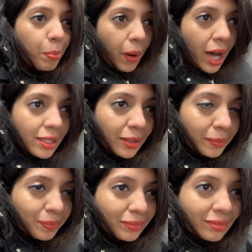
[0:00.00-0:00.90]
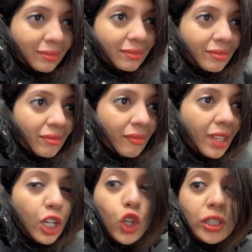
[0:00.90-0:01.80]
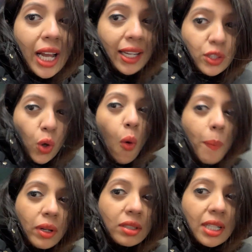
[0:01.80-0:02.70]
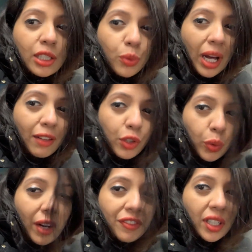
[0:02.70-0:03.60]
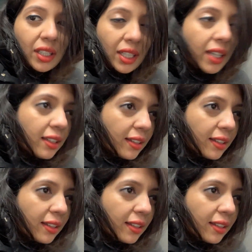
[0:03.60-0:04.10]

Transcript: but it looks like it's open till 12 or 12:30.